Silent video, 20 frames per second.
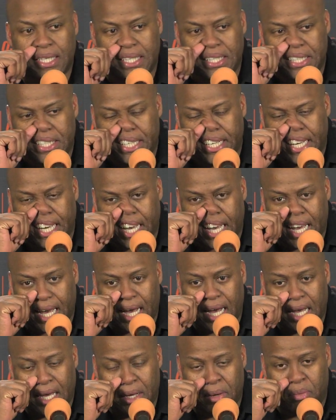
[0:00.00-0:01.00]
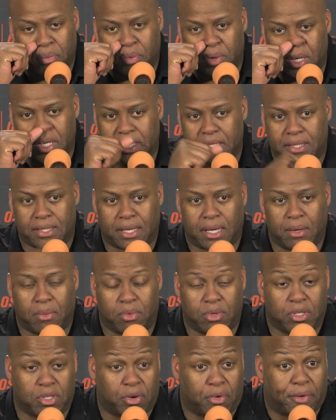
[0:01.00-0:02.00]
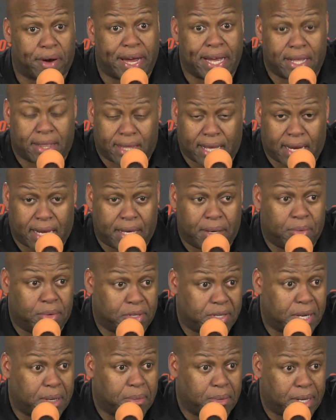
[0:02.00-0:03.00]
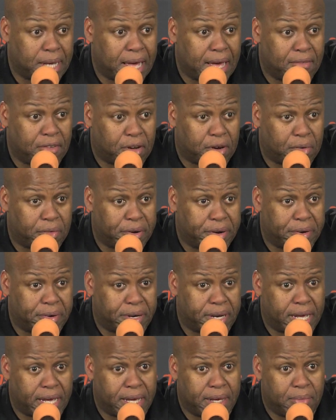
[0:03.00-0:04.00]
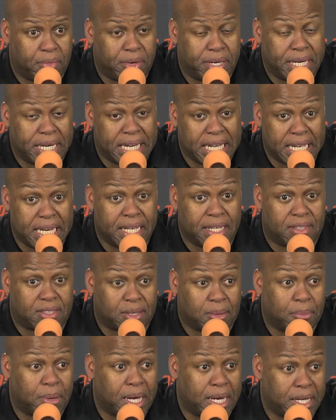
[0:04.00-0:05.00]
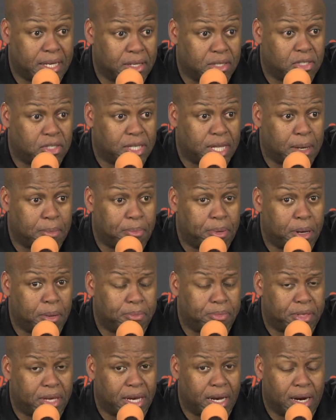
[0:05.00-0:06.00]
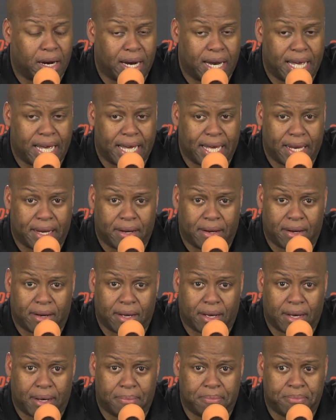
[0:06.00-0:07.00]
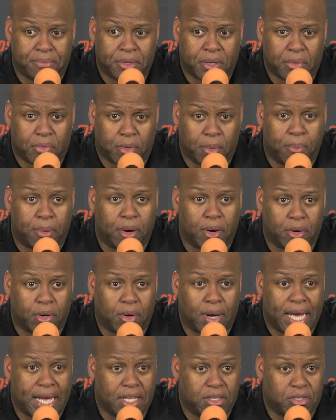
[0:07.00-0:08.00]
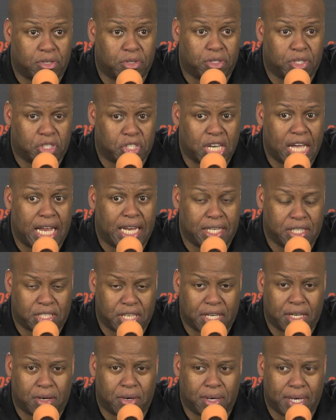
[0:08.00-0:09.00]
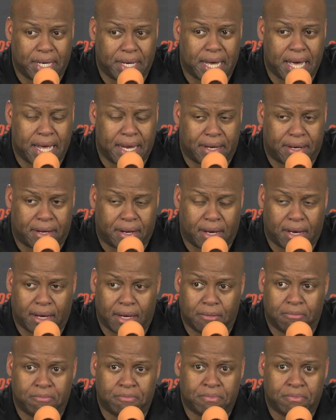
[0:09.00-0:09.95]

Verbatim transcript: Yeah, it was it was great that he was able to have a career day, and we needed somebody to step up there. And uh, Roberto answered the challenge. I know at at uh,